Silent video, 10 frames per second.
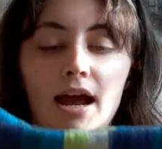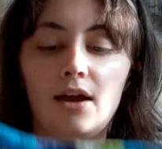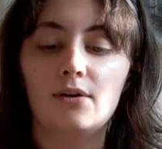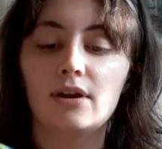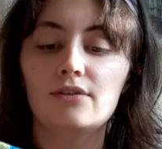
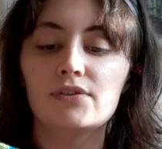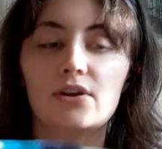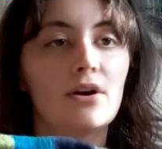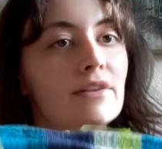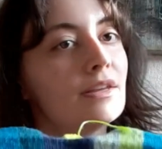out of
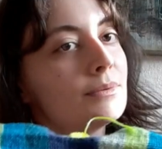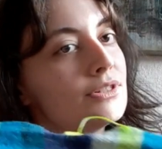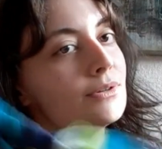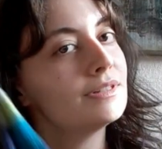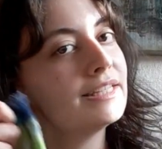yarn that was
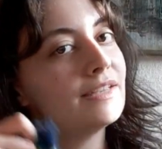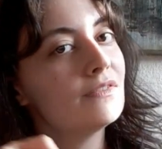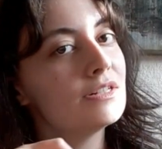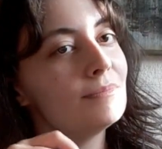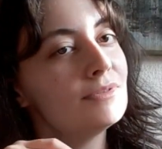totally
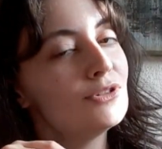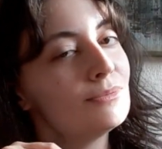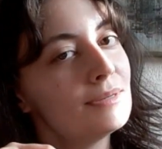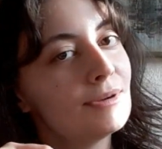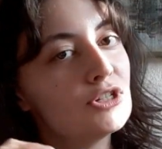gifted to
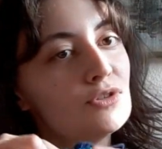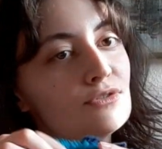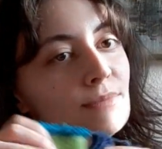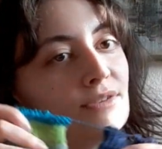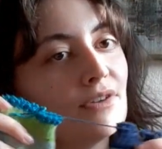me by two
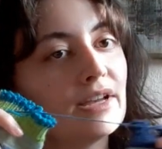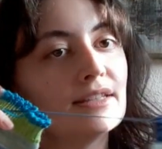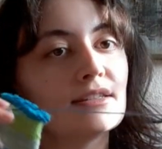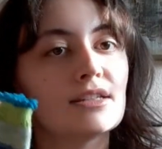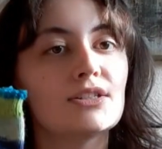of my friends.